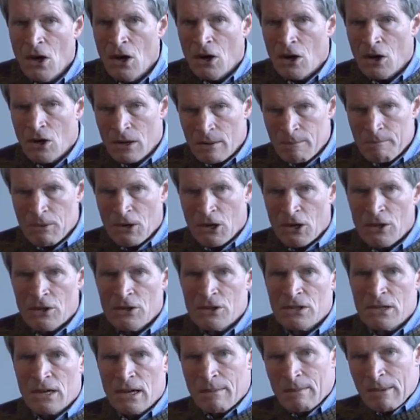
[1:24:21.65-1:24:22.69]
a good part of their
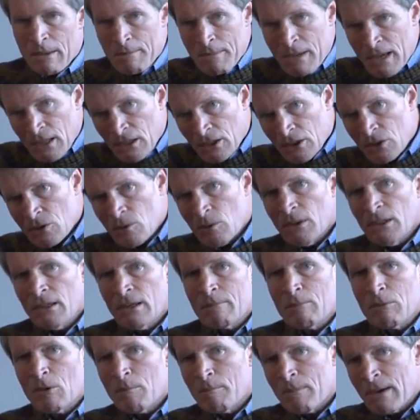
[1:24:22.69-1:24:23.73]
time appealing to a
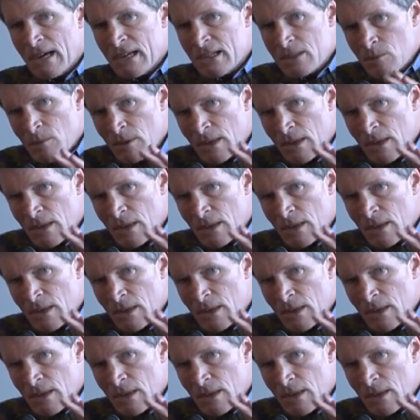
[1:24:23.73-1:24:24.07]
liberal base